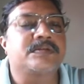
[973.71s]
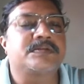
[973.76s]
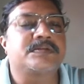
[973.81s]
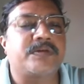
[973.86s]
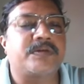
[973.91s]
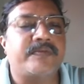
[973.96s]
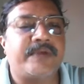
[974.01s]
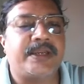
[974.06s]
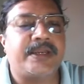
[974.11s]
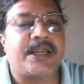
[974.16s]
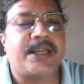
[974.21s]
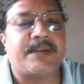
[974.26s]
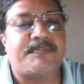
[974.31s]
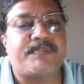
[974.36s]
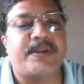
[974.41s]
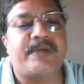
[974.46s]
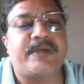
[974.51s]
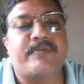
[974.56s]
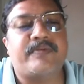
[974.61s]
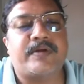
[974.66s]
So we can
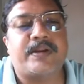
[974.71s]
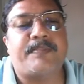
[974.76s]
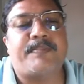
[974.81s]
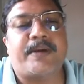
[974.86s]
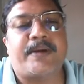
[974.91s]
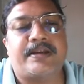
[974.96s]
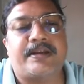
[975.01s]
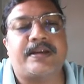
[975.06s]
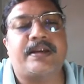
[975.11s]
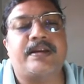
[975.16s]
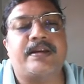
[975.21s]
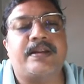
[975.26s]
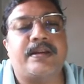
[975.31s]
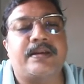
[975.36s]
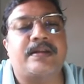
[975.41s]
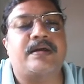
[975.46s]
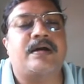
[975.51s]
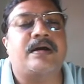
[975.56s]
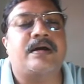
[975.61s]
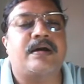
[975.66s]
apply for a patent
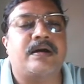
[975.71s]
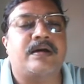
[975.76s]
in